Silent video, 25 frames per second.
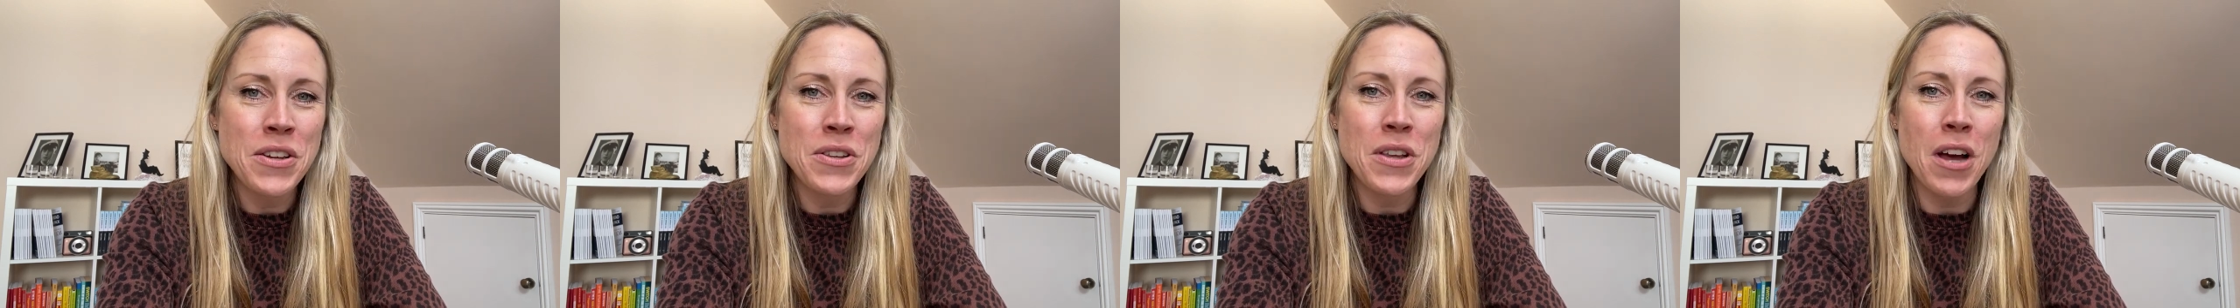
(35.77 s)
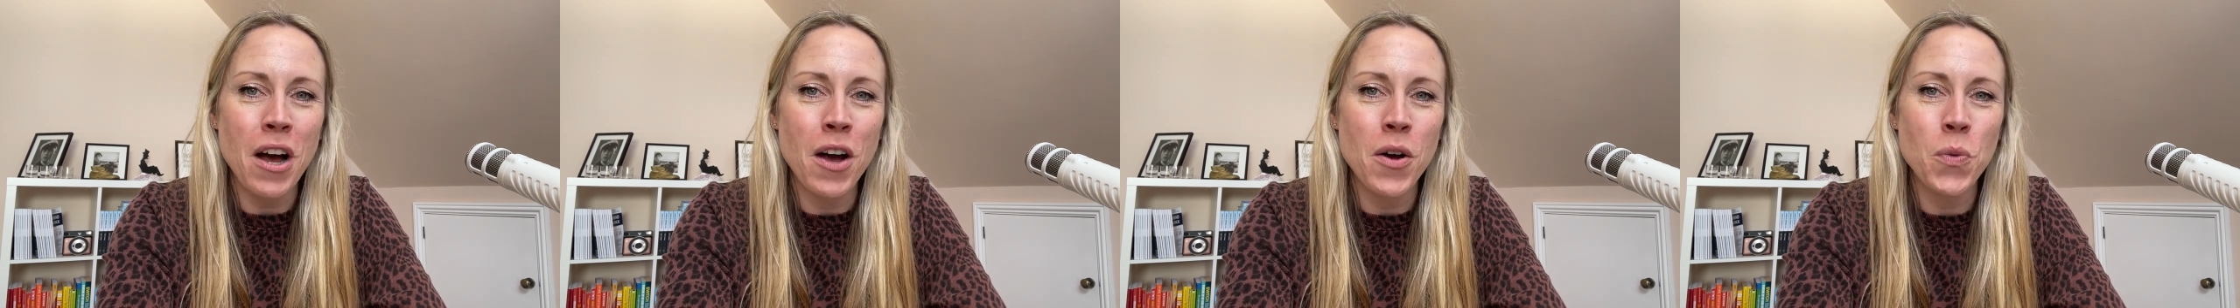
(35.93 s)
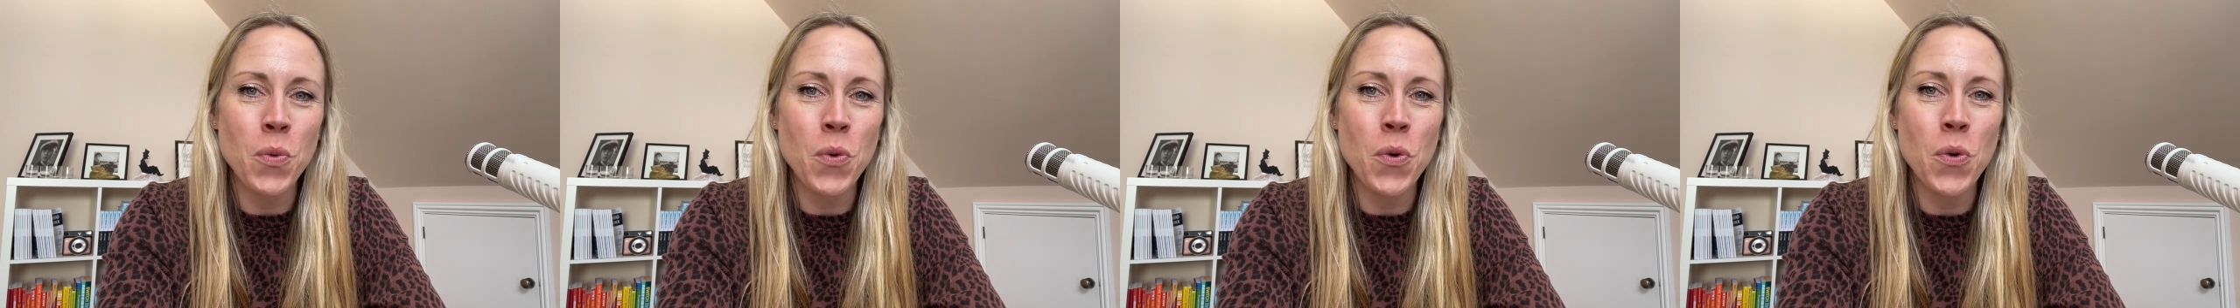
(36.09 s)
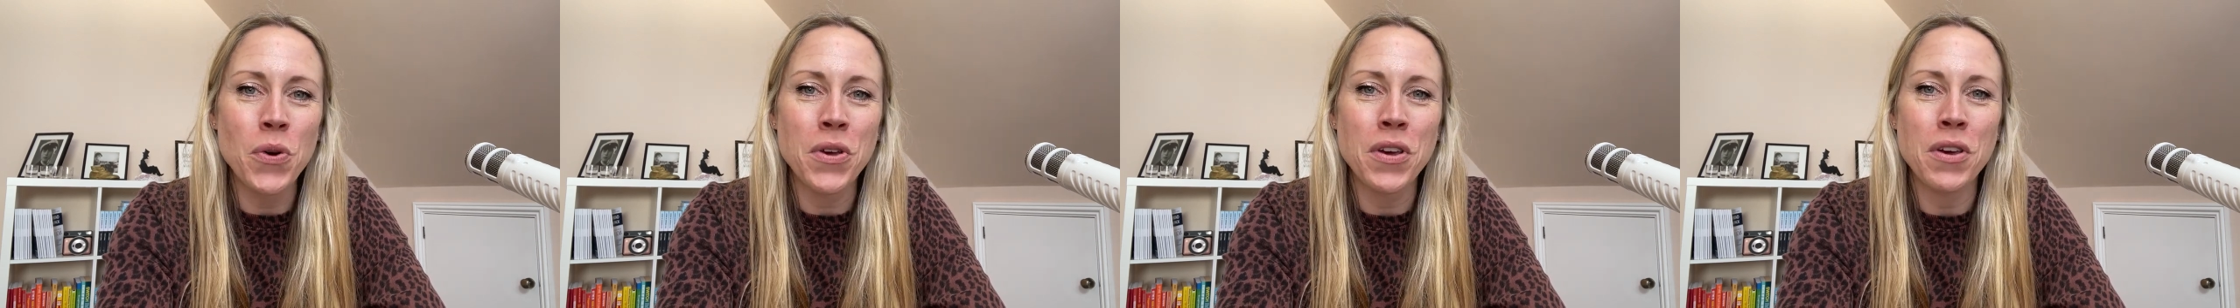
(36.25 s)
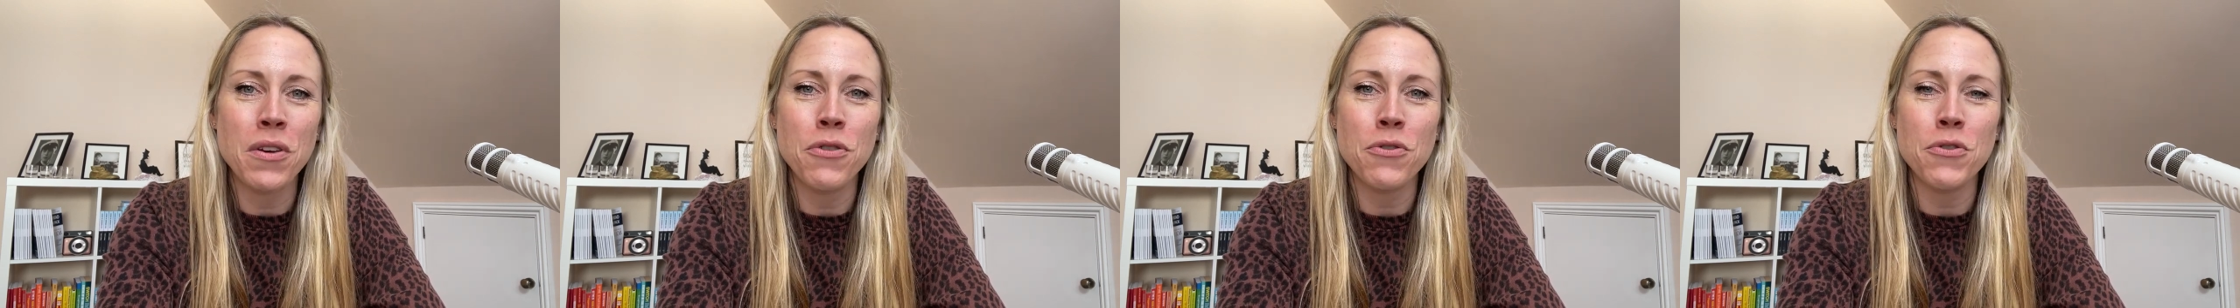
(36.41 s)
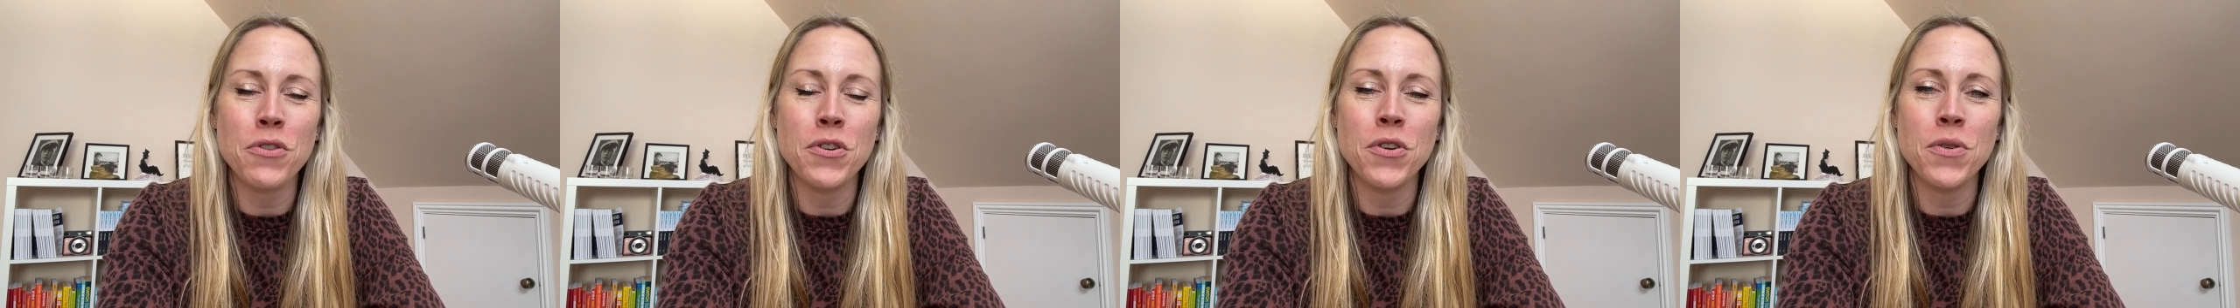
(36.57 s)
I walk you
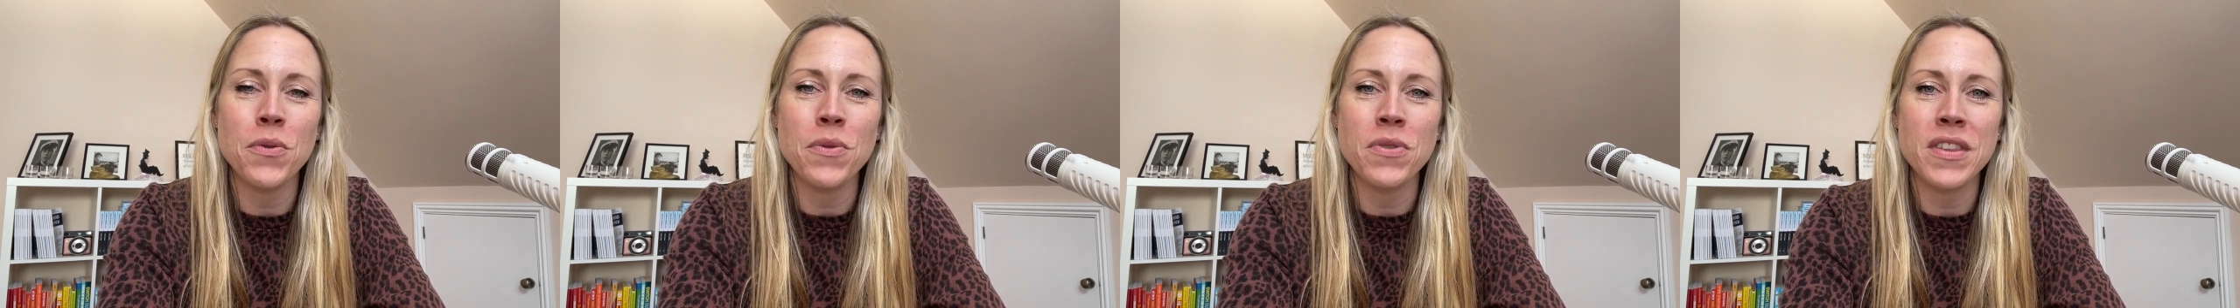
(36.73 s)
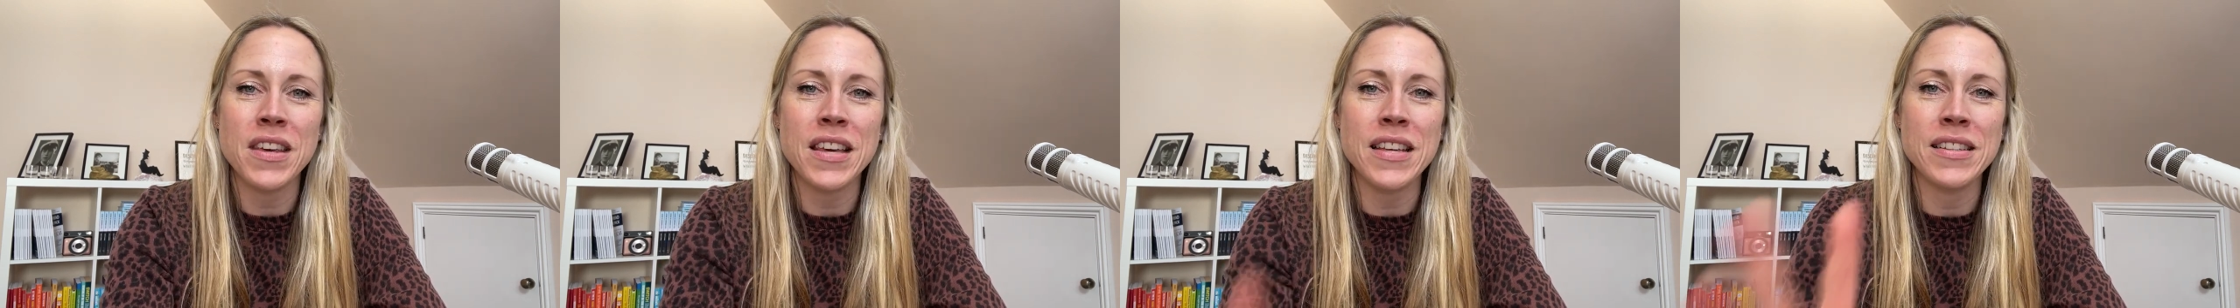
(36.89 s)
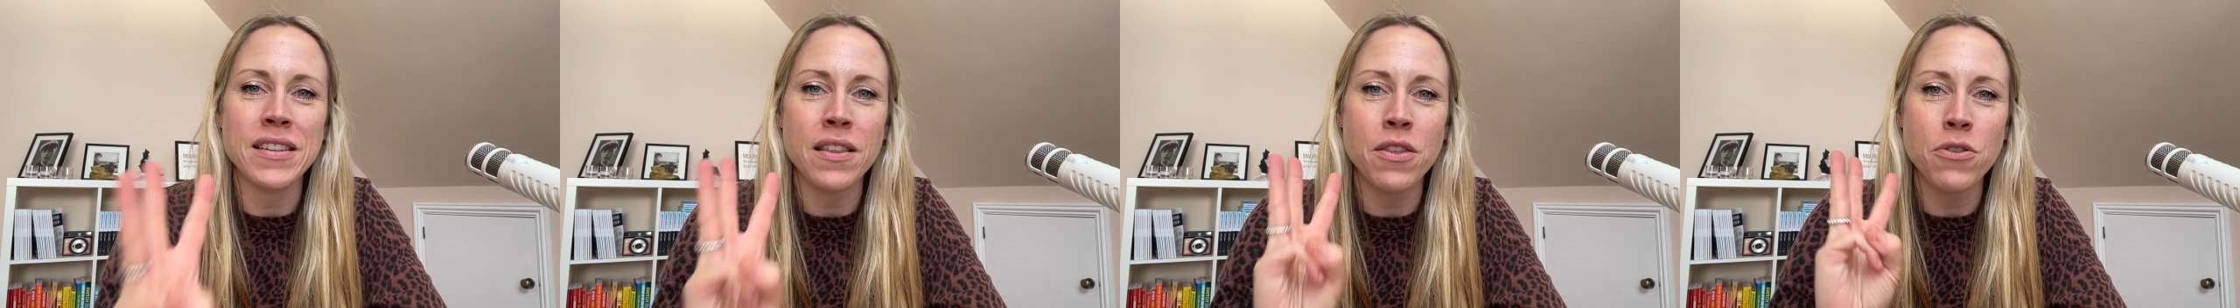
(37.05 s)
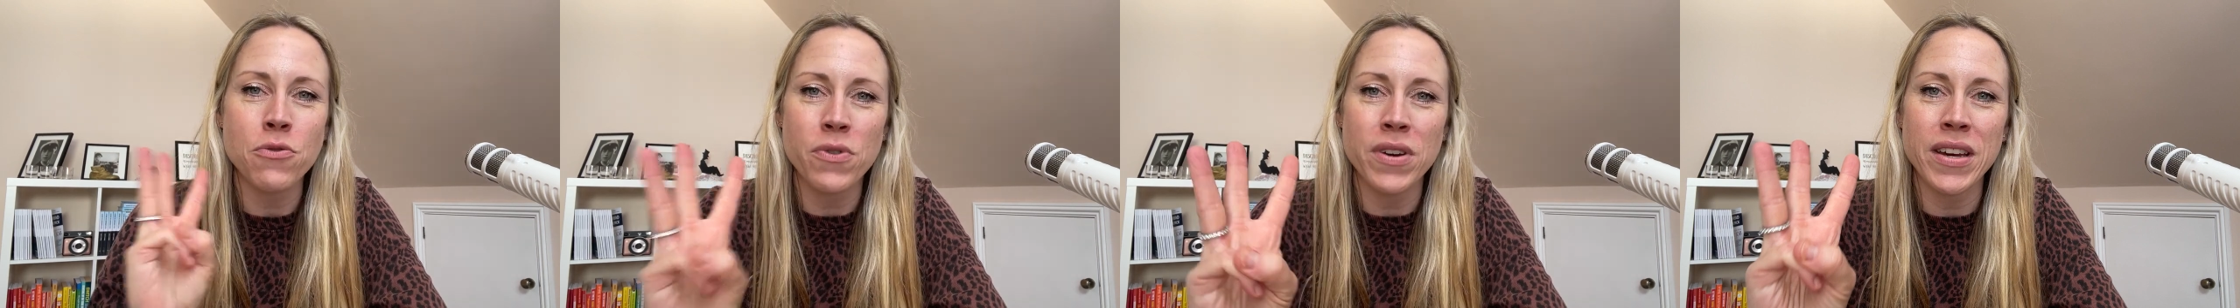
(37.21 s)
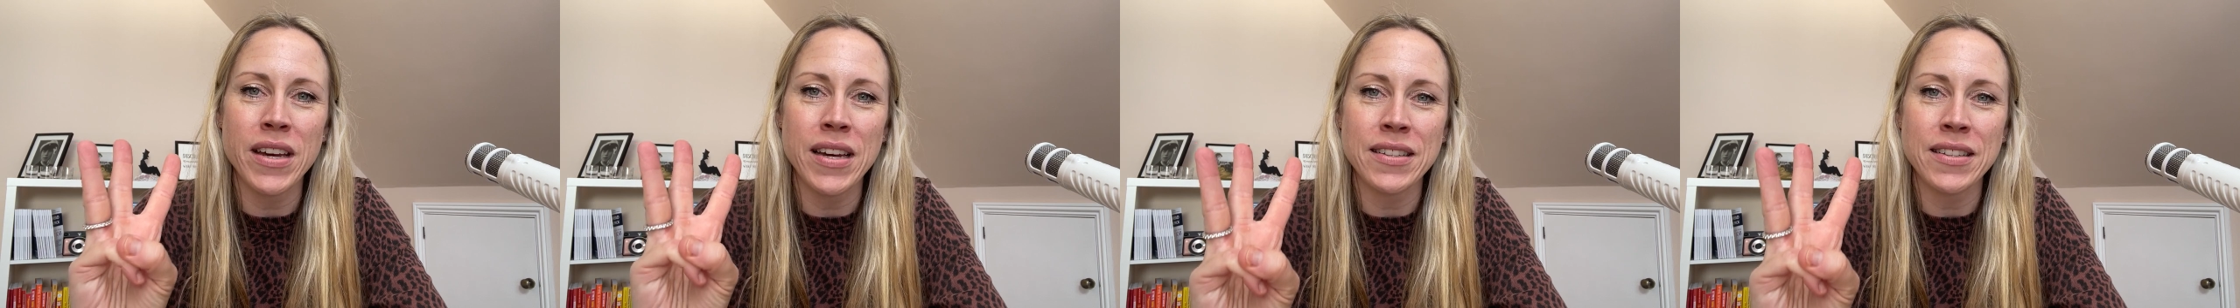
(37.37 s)
through these three